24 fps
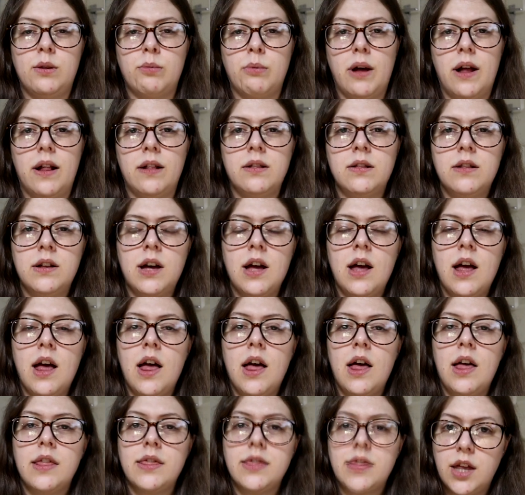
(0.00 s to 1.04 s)
as well
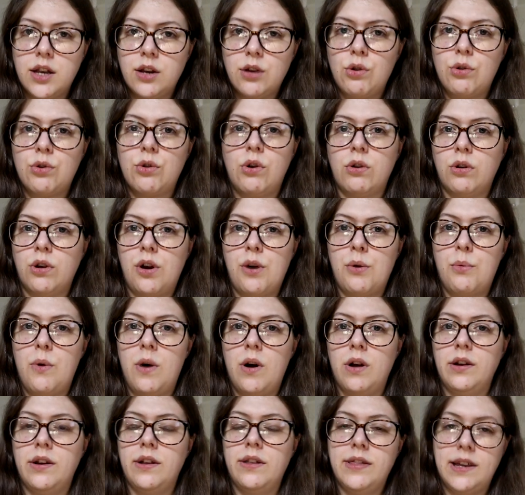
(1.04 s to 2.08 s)
then you're not going to
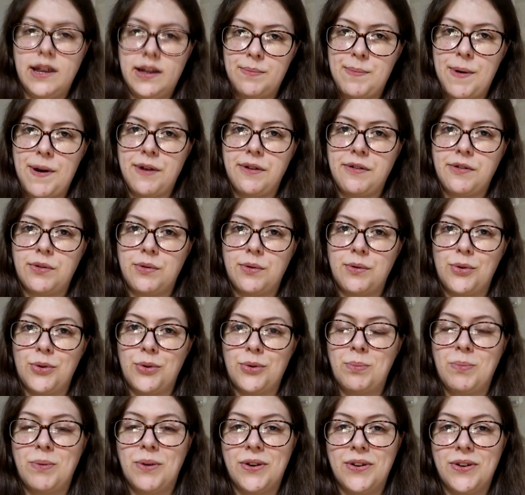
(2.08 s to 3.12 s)
want these
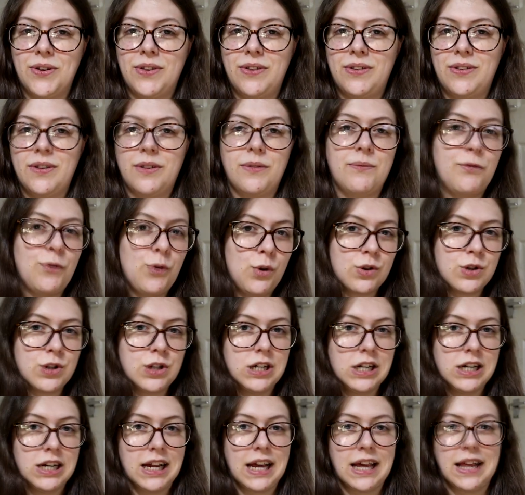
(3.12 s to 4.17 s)
microsquirrels because
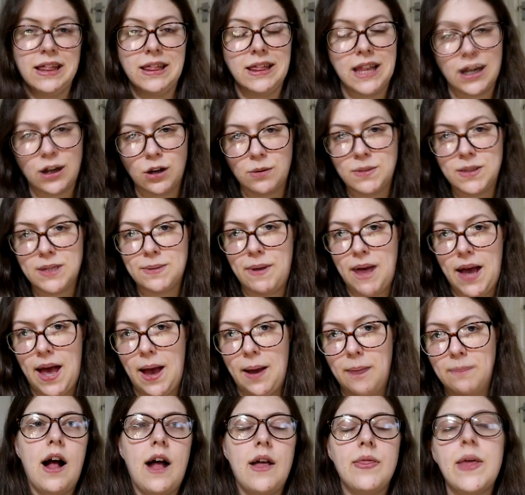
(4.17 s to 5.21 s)
unfortunately they come as a
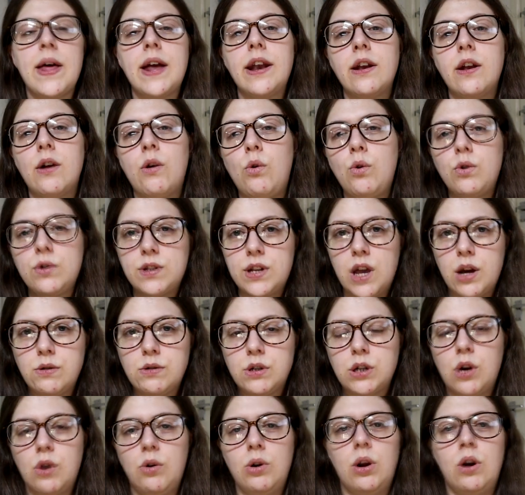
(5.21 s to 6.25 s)
pair and then also
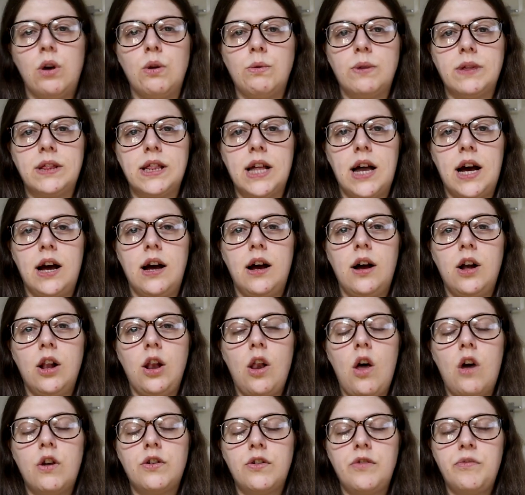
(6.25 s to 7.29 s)
to go along with that a
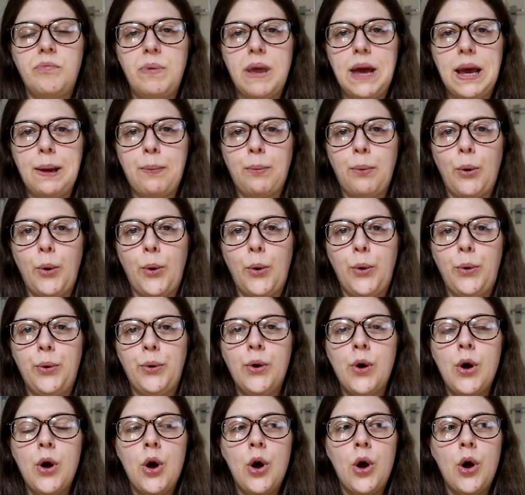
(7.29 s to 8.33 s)
lot of
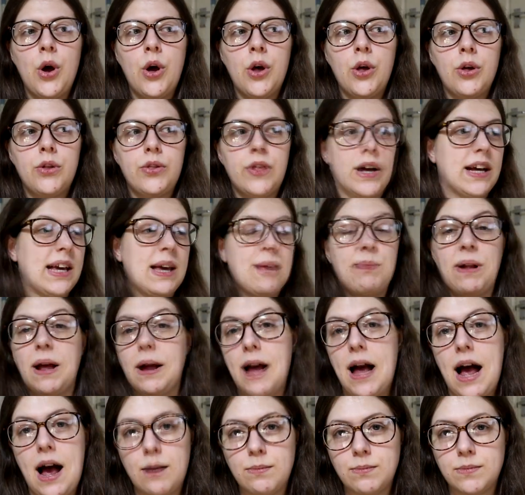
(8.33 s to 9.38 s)
people that keep
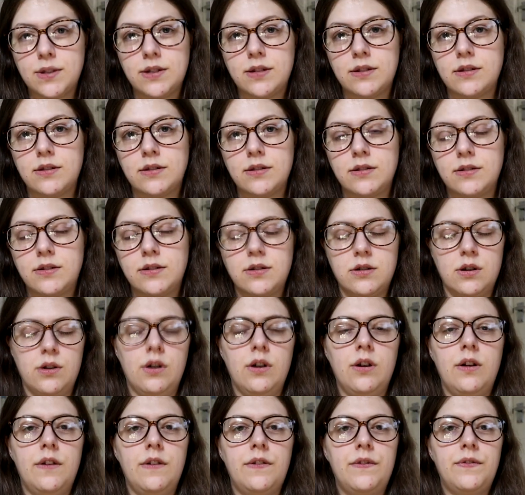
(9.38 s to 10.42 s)
like hamsters and
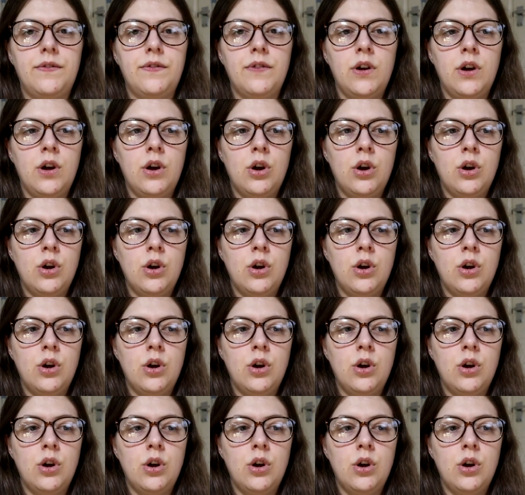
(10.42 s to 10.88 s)
stuff